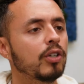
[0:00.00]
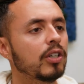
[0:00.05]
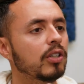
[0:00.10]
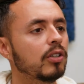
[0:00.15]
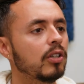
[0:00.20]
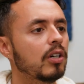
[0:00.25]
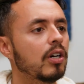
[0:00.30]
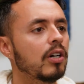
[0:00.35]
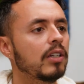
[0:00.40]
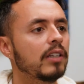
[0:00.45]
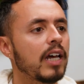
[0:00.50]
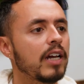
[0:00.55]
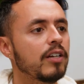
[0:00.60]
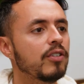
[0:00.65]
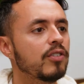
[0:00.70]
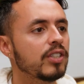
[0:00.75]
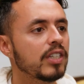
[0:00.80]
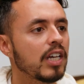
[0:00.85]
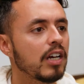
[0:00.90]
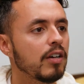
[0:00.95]
You can look online
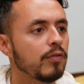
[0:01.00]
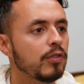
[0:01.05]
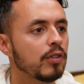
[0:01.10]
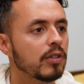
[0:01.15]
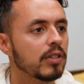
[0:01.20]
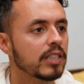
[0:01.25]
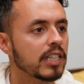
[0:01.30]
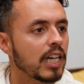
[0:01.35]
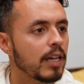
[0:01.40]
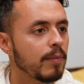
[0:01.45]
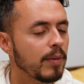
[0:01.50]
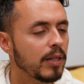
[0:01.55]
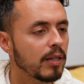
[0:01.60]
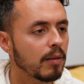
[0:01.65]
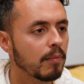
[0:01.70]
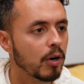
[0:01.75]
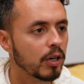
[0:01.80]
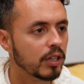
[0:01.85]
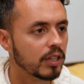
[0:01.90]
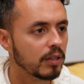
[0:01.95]
yourself. You can type in the
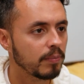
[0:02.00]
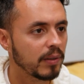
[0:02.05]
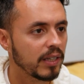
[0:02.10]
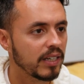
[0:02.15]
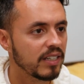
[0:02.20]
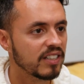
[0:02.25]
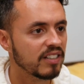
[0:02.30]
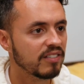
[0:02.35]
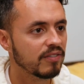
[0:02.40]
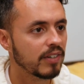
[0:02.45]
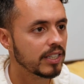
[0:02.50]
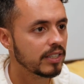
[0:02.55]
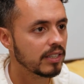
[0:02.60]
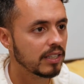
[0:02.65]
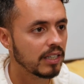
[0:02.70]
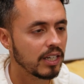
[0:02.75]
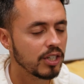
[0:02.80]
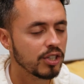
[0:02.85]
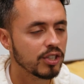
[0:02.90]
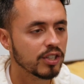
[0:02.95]
marketplace
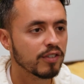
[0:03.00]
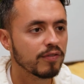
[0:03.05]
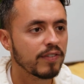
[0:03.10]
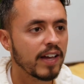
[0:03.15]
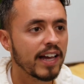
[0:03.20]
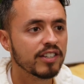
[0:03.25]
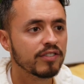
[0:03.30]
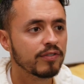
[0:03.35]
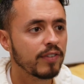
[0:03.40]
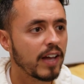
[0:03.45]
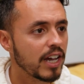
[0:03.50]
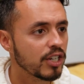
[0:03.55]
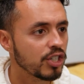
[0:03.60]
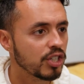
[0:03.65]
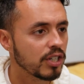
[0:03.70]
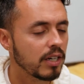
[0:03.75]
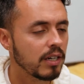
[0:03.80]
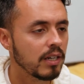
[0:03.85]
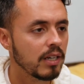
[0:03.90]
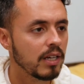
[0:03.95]
investigation of fast
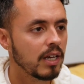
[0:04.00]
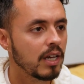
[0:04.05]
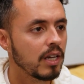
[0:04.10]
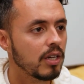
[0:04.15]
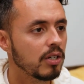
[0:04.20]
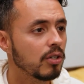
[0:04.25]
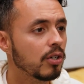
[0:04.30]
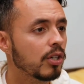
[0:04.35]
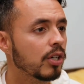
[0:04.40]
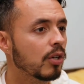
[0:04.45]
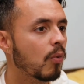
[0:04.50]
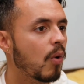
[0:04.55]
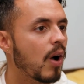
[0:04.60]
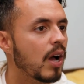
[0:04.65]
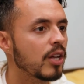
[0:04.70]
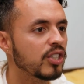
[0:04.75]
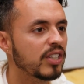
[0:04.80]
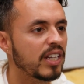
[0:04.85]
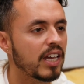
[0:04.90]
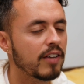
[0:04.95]
fashion. You can
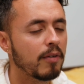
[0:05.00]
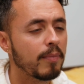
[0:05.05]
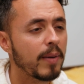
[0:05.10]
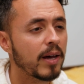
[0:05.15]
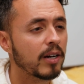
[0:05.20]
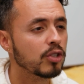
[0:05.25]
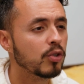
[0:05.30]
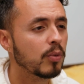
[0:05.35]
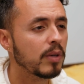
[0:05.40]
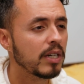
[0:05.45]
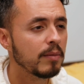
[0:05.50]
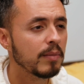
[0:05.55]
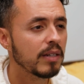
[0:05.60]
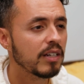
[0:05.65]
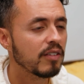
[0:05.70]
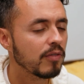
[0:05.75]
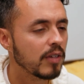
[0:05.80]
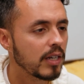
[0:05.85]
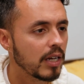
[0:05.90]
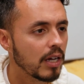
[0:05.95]
watch, they have about a 20
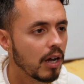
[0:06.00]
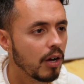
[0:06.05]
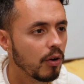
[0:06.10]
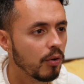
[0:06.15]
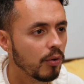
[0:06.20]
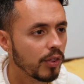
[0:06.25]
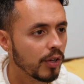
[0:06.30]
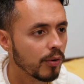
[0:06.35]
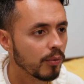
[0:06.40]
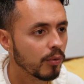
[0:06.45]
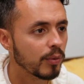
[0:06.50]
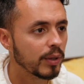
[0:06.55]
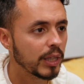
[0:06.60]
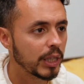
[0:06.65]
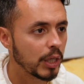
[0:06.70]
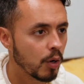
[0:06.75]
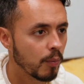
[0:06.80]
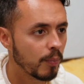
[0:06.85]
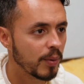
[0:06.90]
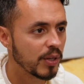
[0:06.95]
minute video that will
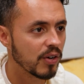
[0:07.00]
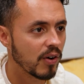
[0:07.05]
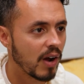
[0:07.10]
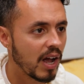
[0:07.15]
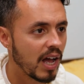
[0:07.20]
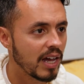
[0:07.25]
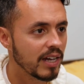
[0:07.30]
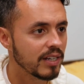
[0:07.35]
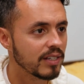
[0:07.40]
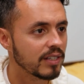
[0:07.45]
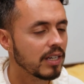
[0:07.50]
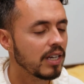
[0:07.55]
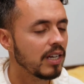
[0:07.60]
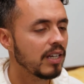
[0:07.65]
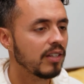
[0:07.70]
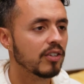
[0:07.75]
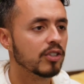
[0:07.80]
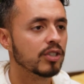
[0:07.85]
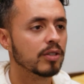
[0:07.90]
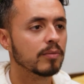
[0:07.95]
really open your eyes.
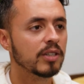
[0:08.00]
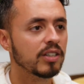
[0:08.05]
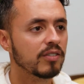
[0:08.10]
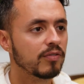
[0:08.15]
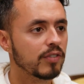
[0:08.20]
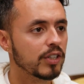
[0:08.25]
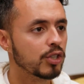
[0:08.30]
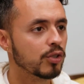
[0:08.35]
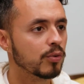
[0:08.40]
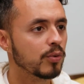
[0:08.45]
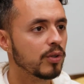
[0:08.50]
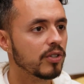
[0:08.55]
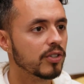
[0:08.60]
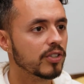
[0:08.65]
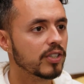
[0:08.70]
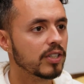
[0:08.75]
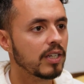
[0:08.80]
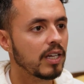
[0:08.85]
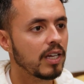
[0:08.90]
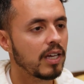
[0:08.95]
There's some good
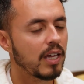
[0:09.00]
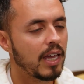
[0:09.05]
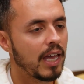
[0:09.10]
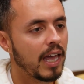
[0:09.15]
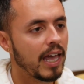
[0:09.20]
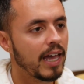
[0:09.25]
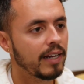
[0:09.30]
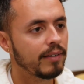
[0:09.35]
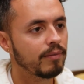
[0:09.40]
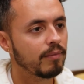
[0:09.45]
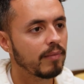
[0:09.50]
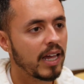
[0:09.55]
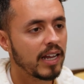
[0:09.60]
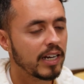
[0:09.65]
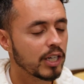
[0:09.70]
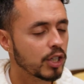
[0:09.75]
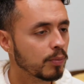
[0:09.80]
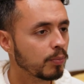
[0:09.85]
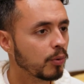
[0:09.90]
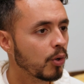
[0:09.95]
visuals and, and
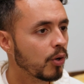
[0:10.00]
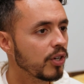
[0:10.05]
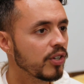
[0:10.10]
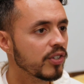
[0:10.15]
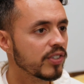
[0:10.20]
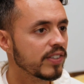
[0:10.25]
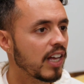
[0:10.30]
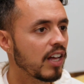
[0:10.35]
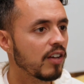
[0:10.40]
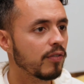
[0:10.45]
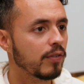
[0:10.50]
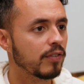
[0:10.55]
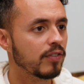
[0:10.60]
explore it yourself.